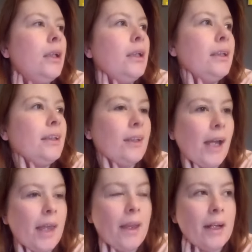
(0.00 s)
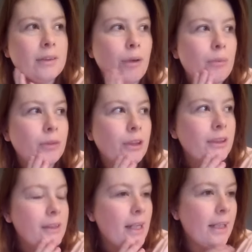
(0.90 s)
So yeah, that is what I'm doing
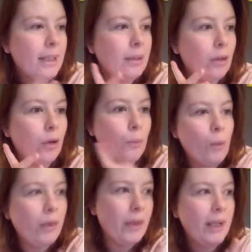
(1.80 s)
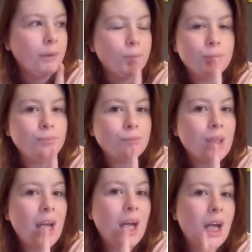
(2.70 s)
today on one thing.
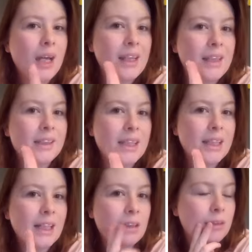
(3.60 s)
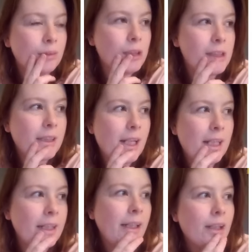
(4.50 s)
And then something else I'm doing today in
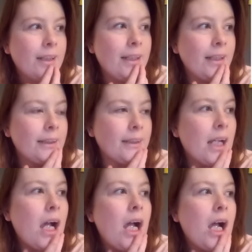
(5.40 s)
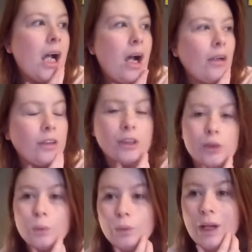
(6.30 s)
here is I'm going to
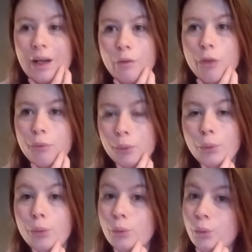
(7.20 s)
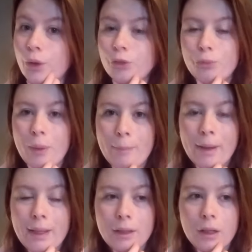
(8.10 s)
sort out through all of my
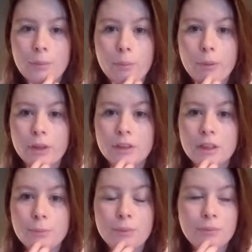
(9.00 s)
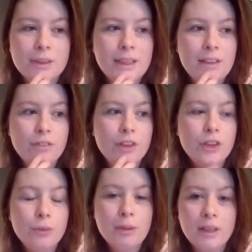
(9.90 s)
makeup, because I've been receiving new
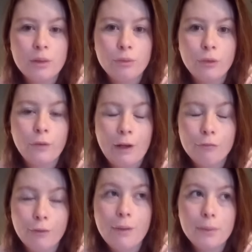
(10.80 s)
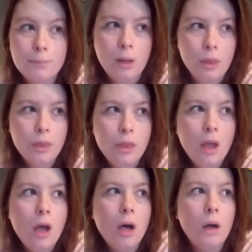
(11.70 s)
makeup throughout the month
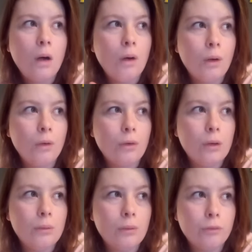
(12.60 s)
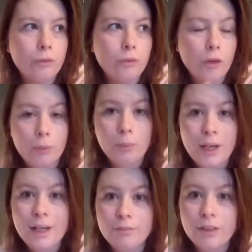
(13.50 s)
from my
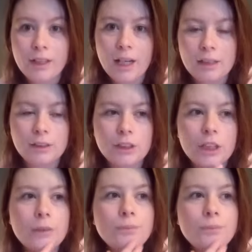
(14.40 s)
advent calendar.